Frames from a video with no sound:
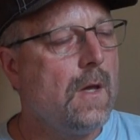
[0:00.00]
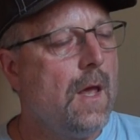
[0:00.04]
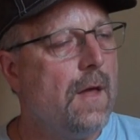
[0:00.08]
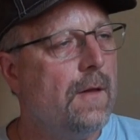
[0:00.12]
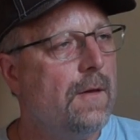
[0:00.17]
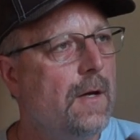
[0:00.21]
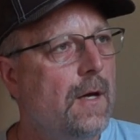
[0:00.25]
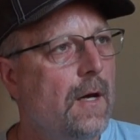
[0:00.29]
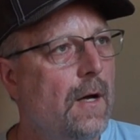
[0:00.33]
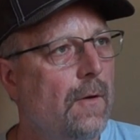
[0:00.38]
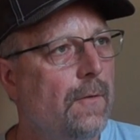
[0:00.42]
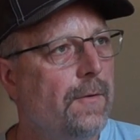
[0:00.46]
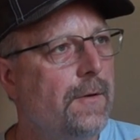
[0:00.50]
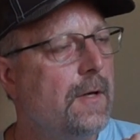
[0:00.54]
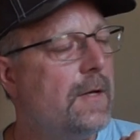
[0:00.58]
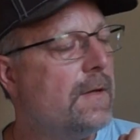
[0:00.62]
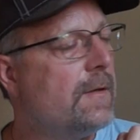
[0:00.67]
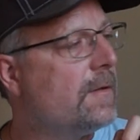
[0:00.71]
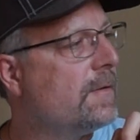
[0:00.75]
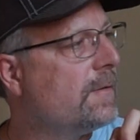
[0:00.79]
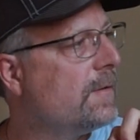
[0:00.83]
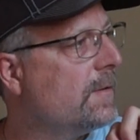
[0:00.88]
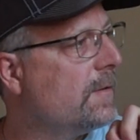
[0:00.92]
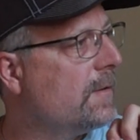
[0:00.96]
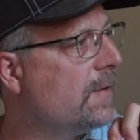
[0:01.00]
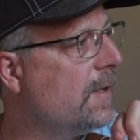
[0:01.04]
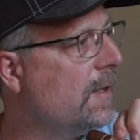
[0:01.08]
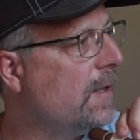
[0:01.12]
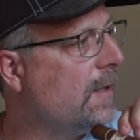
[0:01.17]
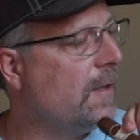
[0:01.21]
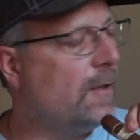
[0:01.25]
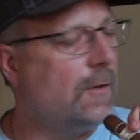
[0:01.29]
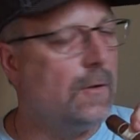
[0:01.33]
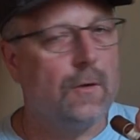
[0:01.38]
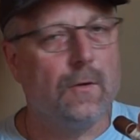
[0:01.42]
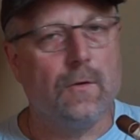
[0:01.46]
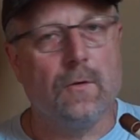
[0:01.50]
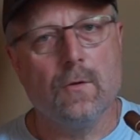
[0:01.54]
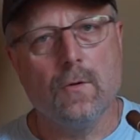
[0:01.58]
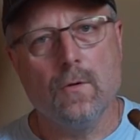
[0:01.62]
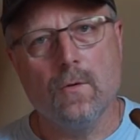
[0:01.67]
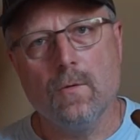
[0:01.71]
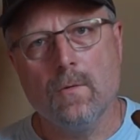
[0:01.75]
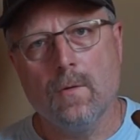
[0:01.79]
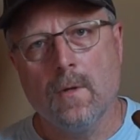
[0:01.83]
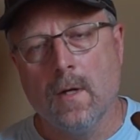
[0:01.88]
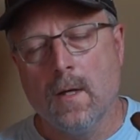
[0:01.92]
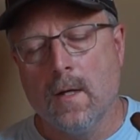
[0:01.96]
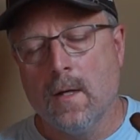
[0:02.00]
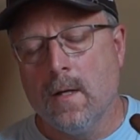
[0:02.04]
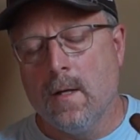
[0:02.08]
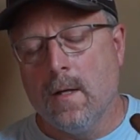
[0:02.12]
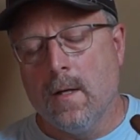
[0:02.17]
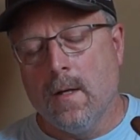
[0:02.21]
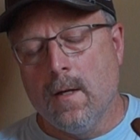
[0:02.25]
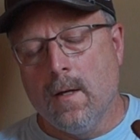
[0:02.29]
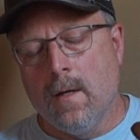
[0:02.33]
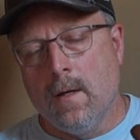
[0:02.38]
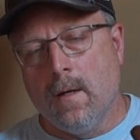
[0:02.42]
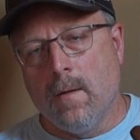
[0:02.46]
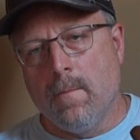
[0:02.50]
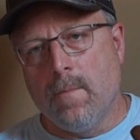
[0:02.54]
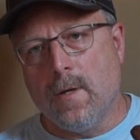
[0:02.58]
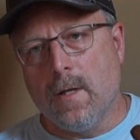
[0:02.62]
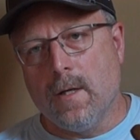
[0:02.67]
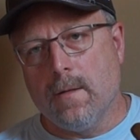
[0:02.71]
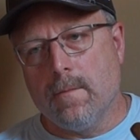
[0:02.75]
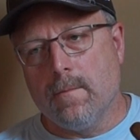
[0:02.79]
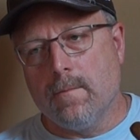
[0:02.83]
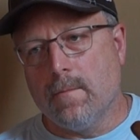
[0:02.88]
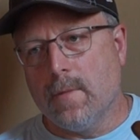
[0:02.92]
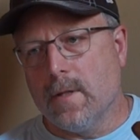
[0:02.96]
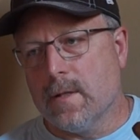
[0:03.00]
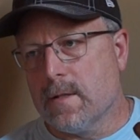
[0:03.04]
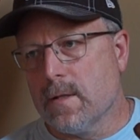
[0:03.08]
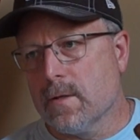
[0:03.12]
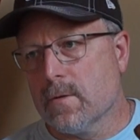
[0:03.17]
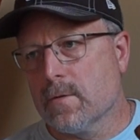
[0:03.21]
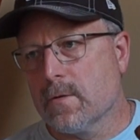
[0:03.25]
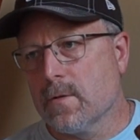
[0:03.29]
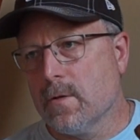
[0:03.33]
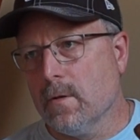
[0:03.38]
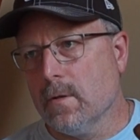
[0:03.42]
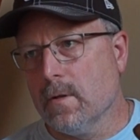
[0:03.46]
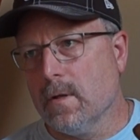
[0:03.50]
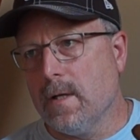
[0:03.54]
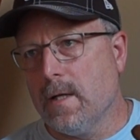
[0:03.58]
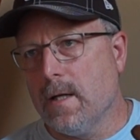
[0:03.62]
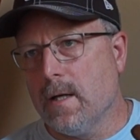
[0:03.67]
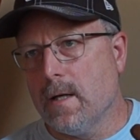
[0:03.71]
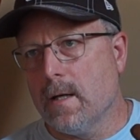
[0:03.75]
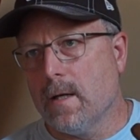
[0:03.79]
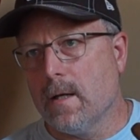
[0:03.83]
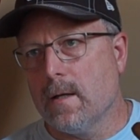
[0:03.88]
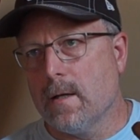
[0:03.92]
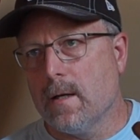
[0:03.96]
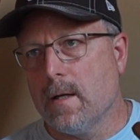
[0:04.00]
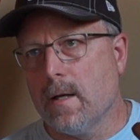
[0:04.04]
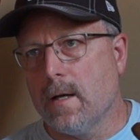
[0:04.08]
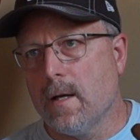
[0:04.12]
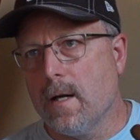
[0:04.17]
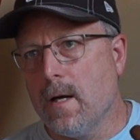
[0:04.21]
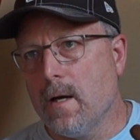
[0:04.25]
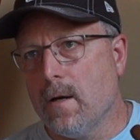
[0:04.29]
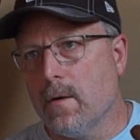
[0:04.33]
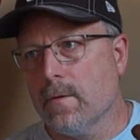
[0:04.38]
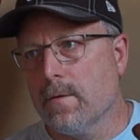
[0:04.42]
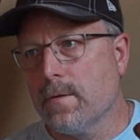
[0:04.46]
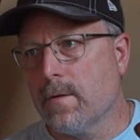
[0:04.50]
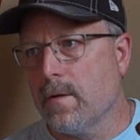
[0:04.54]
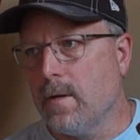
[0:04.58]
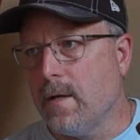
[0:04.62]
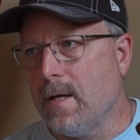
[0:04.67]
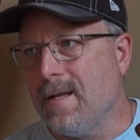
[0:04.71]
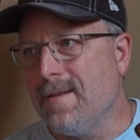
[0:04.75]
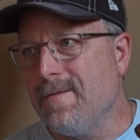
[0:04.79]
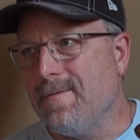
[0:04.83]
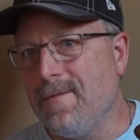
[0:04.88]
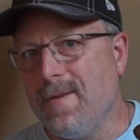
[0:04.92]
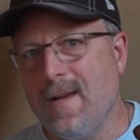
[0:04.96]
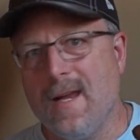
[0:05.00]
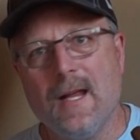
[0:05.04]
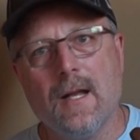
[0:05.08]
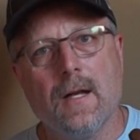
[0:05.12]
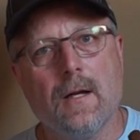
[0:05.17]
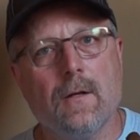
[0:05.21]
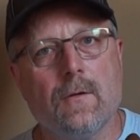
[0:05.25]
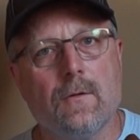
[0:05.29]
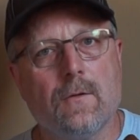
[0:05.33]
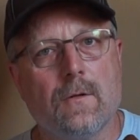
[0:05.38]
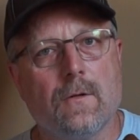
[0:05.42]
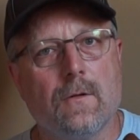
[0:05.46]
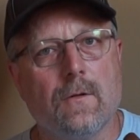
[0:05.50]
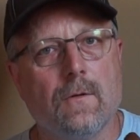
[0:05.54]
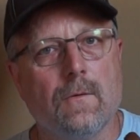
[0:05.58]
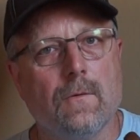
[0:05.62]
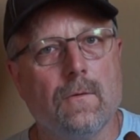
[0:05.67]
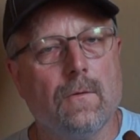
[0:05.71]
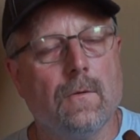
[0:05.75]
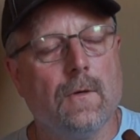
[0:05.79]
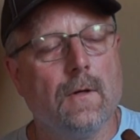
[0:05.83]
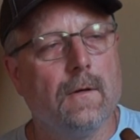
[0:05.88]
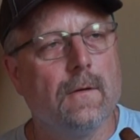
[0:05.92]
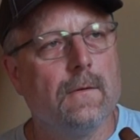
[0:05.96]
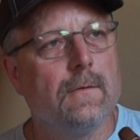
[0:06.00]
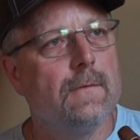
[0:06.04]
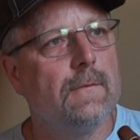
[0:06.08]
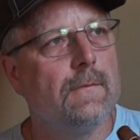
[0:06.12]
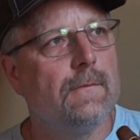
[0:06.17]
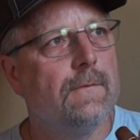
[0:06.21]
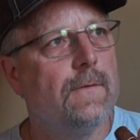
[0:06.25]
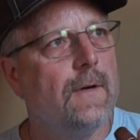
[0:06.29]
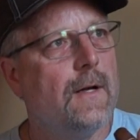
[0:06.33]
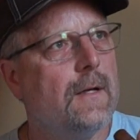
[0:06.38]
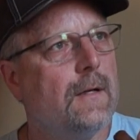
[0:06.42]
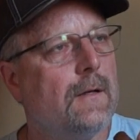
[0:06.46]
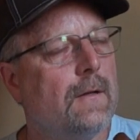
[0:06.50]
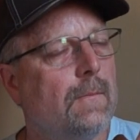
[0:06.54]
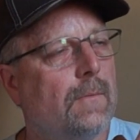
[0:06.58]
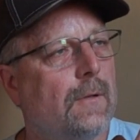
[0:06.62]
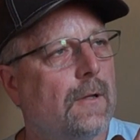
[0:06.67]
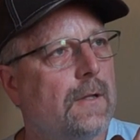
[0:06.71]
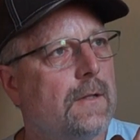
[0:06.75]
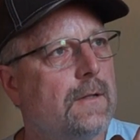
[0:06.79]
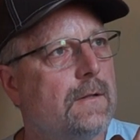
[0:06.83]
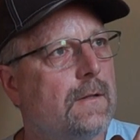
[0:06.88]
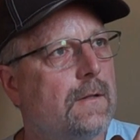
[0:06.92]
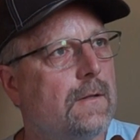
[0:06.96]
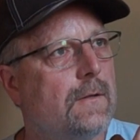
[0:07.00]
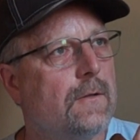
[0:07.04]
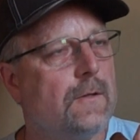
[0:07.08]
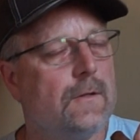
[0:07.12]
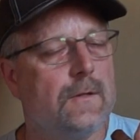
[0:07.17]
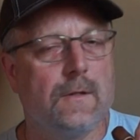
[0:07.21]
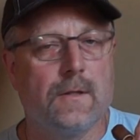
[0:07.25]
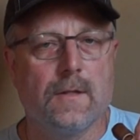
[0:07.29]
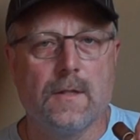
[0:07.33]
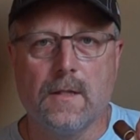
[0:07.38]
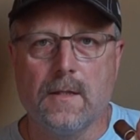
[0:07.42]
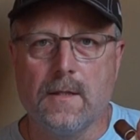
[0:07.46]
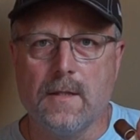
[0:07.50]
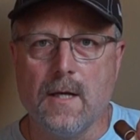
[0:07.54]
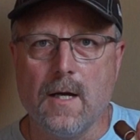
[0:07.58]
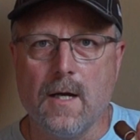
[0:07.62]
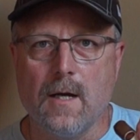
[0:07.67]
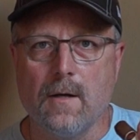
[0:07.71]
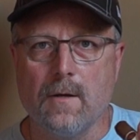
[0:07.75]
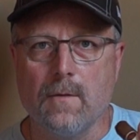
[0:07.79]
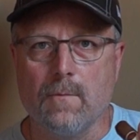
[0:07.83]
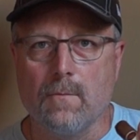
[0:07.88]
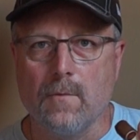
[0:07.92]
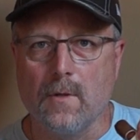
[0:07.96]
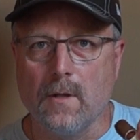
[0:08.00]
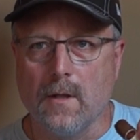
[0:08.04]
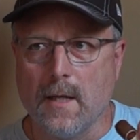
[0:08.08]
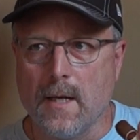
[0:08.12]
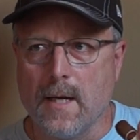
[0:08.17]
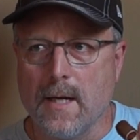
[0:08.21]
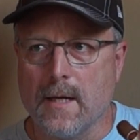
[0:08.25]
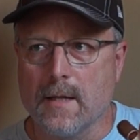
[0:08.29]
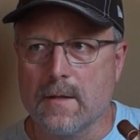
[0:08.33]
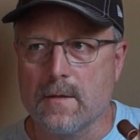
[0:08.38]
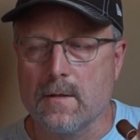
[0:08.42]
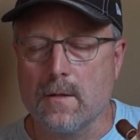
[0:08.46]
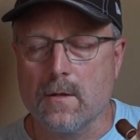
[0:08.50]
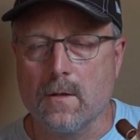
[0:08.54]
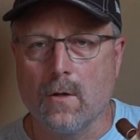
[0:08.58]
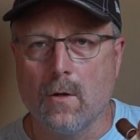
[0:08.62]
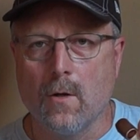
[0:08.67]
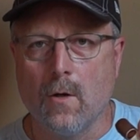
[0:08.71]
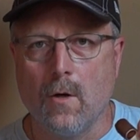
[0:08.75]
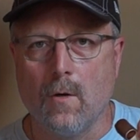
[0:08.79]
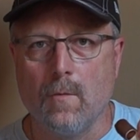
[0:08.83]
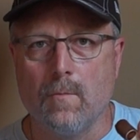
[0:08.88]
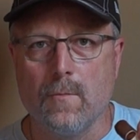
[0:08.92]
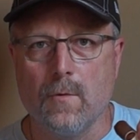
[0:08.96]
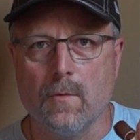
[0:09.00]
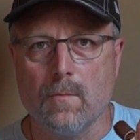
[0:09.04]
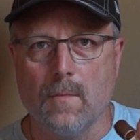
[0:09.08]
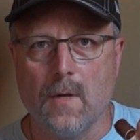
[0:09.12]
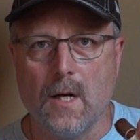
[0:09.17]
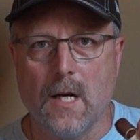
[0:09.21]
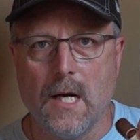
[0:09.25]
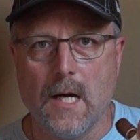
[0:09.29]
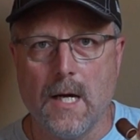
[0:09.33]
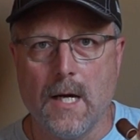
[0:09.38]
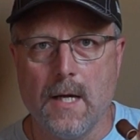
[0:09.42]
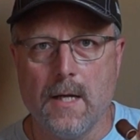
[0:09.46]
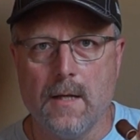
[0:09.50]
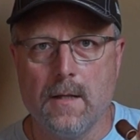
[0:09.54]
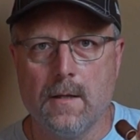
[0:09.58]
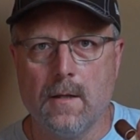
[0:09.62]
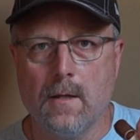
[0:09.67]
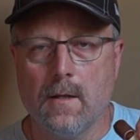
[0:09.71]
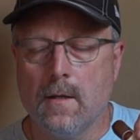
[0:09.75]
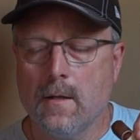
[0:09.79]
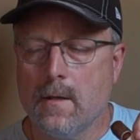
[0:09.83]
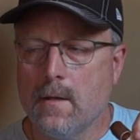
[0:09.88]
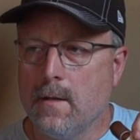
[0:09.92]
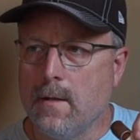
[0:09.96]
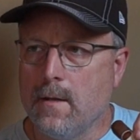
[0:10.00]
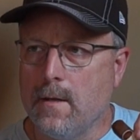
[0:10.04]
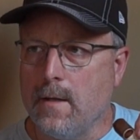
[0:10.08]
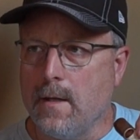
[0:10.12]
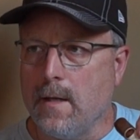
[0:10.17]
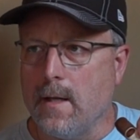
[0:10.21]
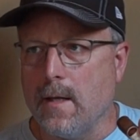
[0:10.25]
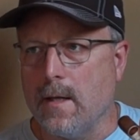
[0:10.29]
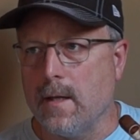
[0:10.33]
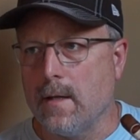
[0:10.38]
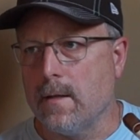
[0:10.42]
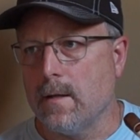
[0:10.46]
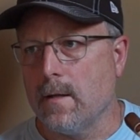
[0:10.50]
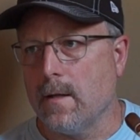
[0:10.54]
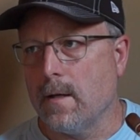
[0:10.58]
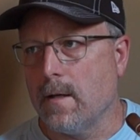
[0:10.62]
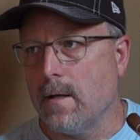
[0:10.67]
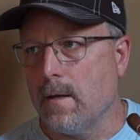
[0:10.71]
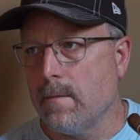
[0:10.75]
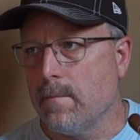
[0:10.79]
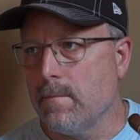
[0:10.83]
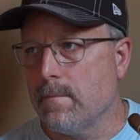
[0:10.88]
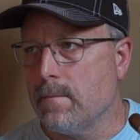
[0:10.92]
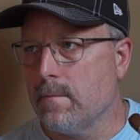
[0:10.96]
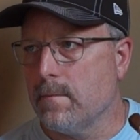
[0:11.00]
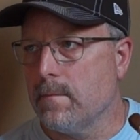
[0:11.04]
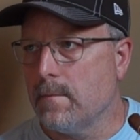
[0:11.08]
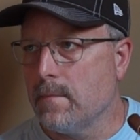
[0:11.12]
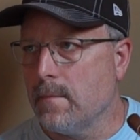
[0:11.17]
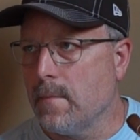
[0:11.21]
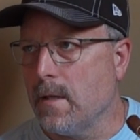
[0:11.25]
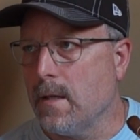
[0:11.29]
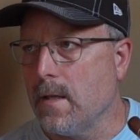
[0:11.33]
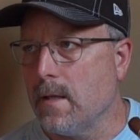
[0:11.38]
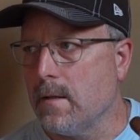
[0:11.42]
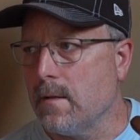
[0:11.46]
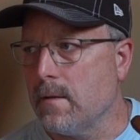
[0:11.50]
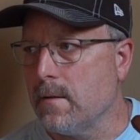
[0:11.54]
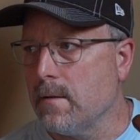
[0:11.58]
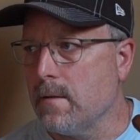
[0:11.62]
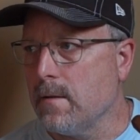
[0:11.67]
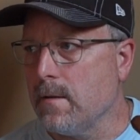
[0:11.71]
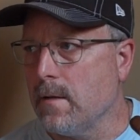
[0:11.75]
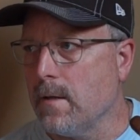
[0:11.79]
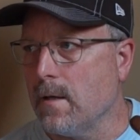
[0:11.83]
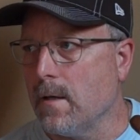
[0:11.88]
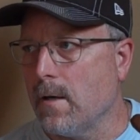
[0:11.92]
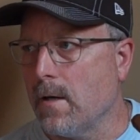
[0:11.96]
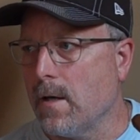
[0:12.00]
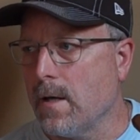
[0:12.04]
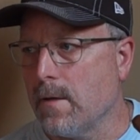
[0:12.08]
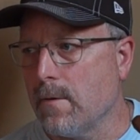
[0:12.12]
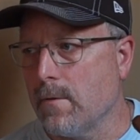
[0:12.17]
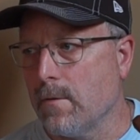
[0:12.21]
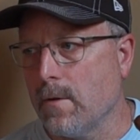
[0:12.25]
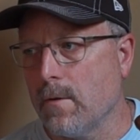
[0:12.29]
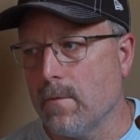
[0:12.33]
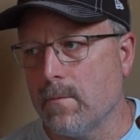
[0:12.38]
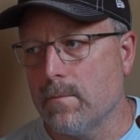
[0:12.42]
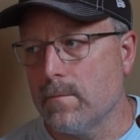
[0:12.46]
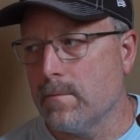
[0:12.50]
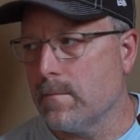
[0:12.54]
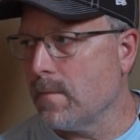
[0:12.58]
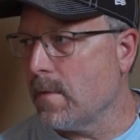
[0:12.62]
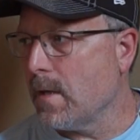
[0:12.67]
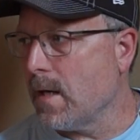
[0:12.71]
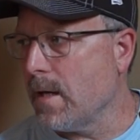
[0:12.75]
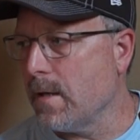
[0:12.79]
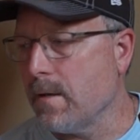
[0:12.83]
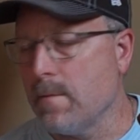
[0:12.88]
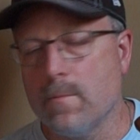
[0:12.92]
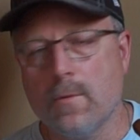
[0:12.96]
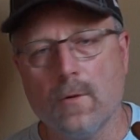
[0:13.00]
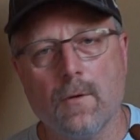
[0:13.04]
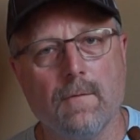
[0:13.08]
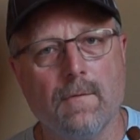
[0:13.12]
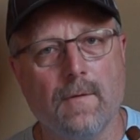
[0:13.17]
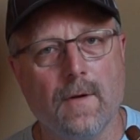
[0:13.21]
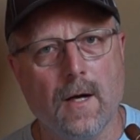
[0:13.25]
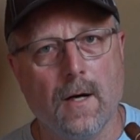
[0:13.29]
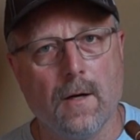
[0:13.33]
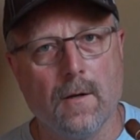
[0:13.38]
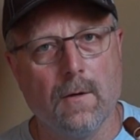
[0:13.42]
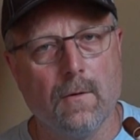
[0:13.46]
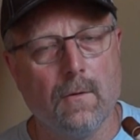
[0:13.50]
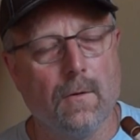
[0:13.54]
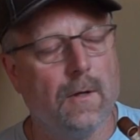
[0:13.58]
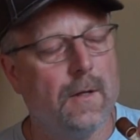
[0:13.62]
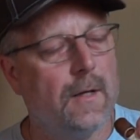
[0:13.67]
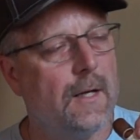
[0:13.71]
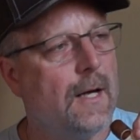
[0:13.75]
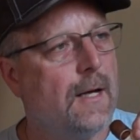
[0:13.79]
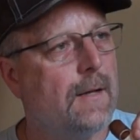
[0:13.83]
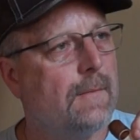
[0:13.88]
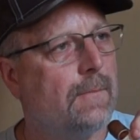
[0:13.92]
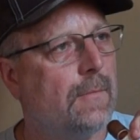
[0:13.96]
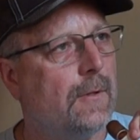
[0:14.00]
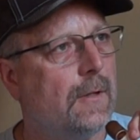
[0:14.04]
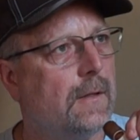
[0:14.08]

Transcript: the healthiest thing you can do. But there's certainly a health advantage to finding a place to just sit down and relax and calm your mind. And I don't know how you put a value on that,